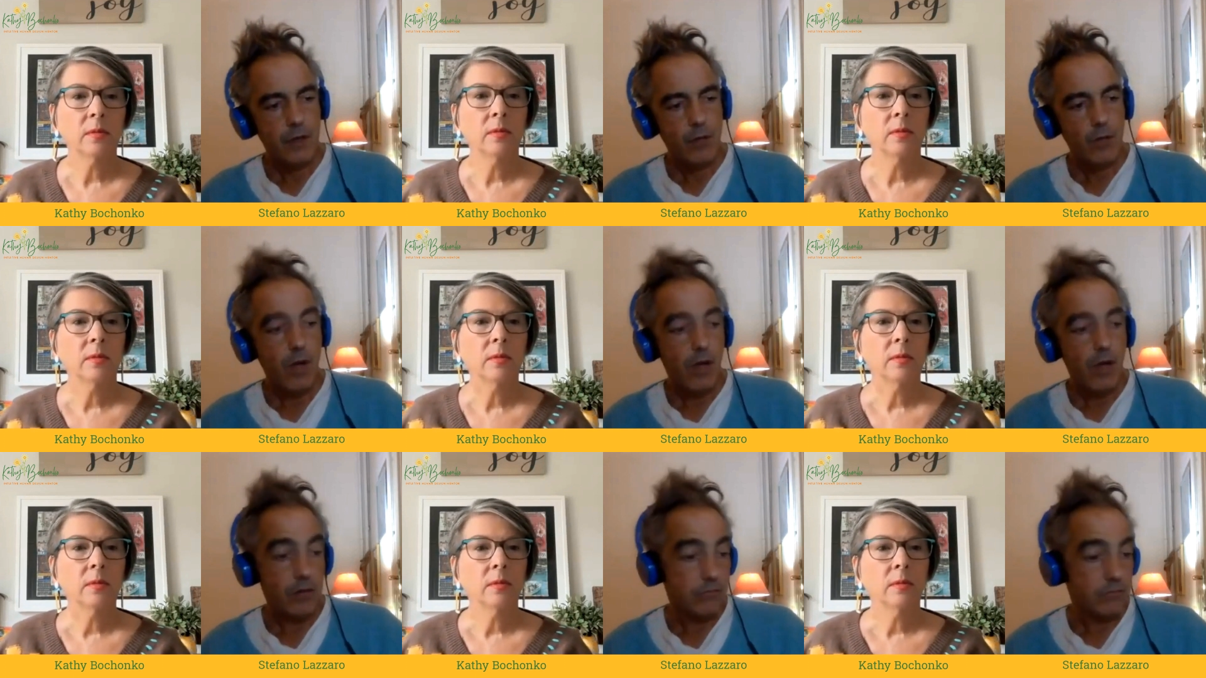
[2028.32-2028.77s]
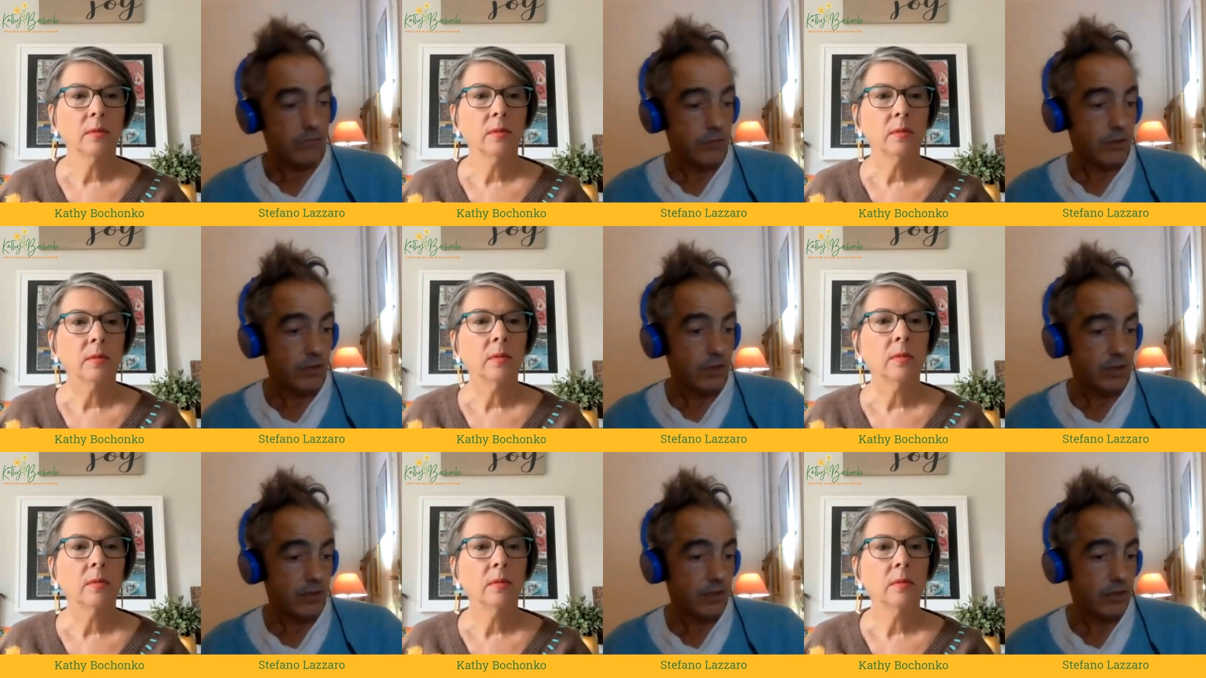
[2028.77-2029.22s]
Speaker 1: Well,
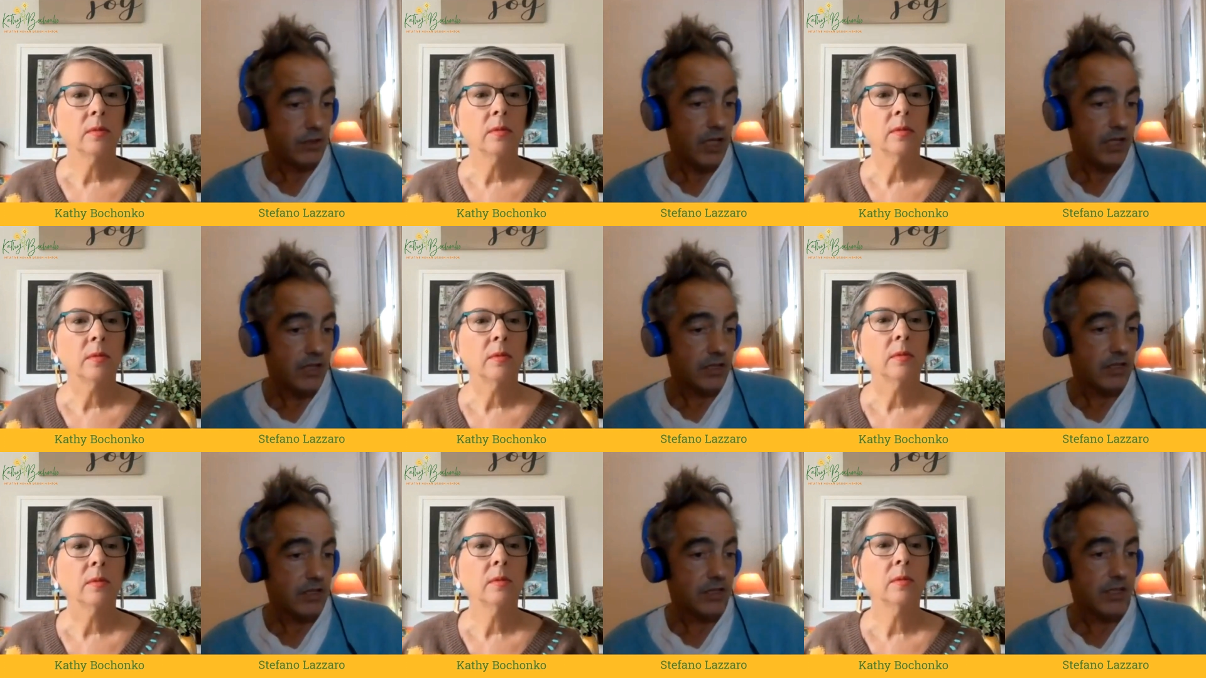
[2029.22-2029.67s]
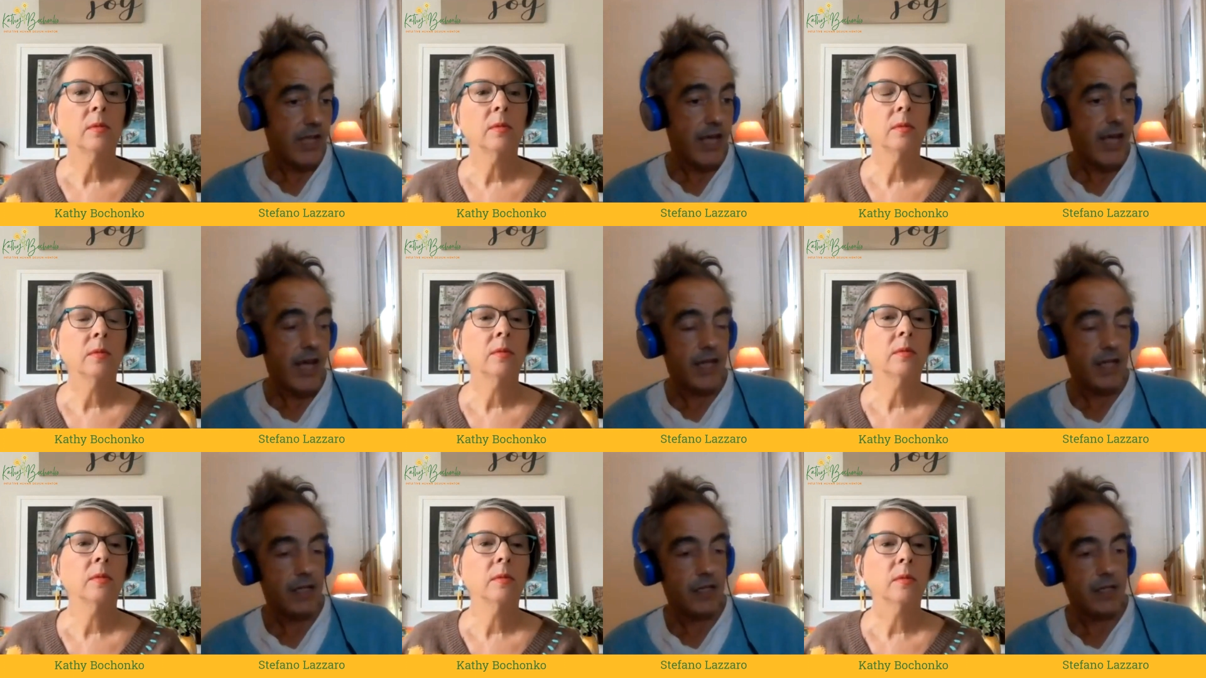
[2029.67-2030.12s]
you can
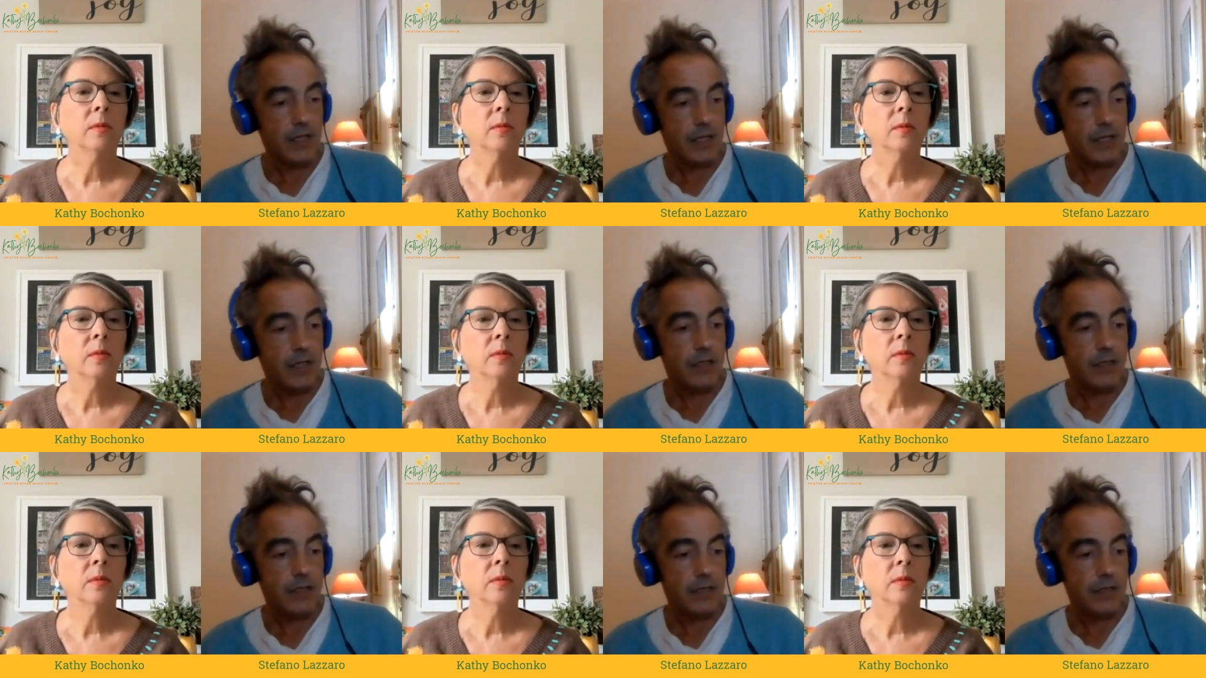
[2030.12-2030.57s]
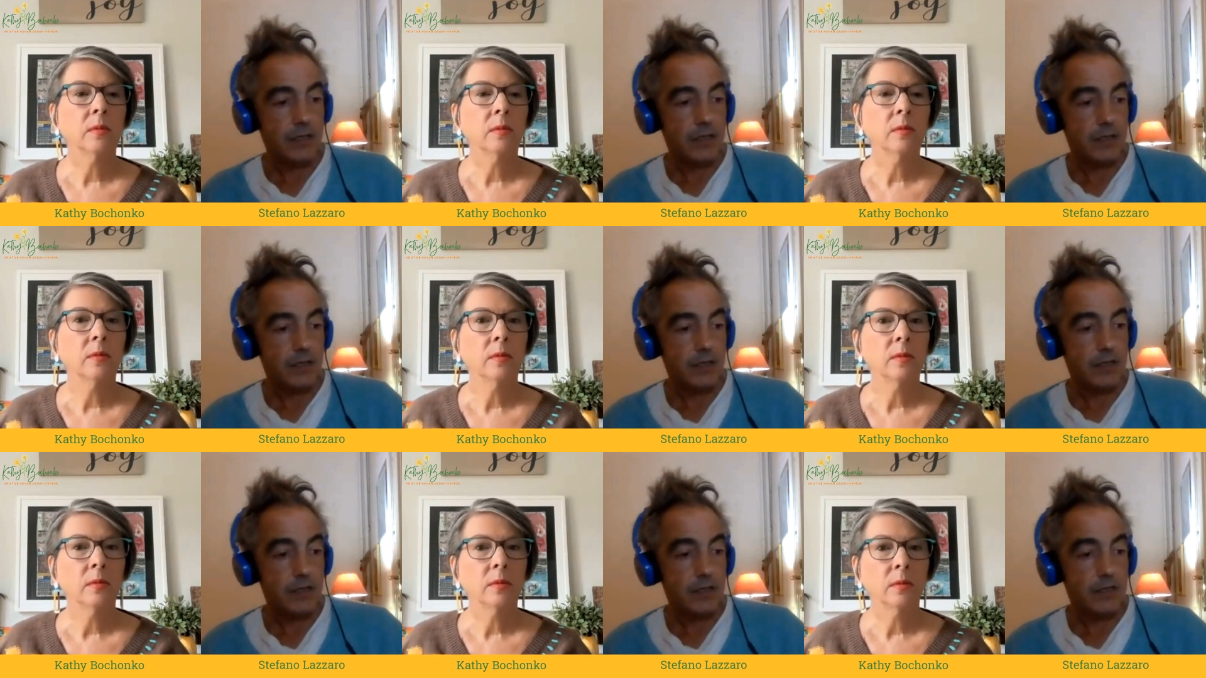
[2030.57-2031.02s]
understand
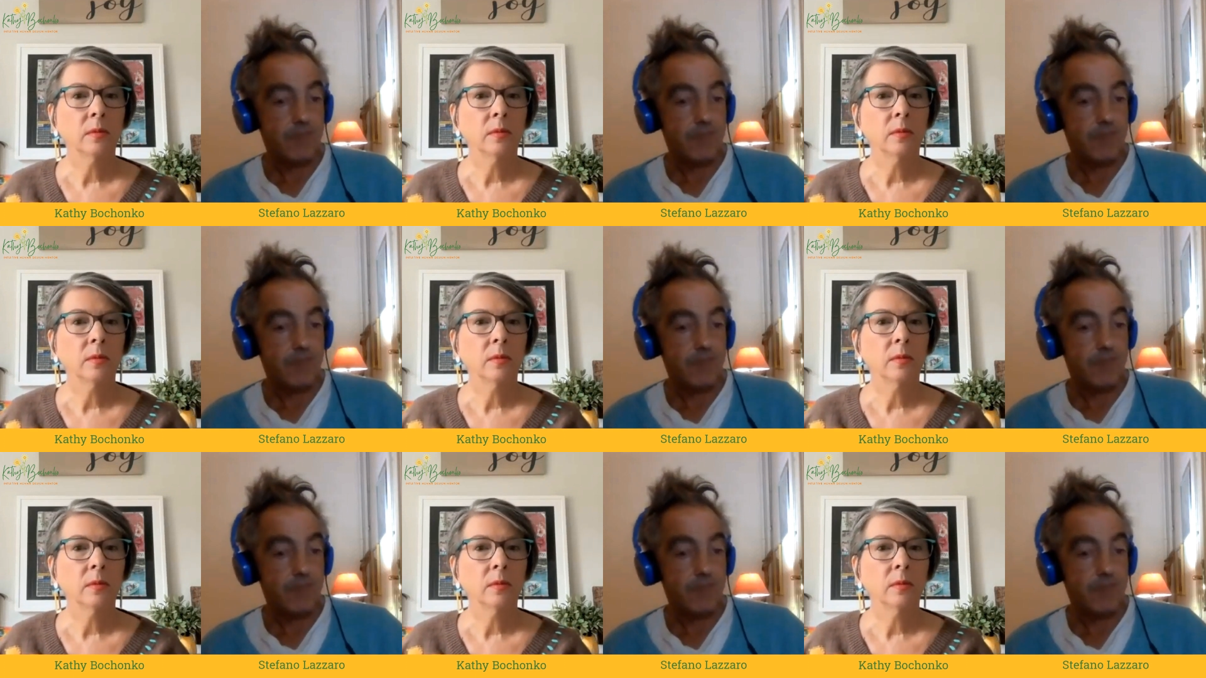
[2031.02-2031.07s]
the,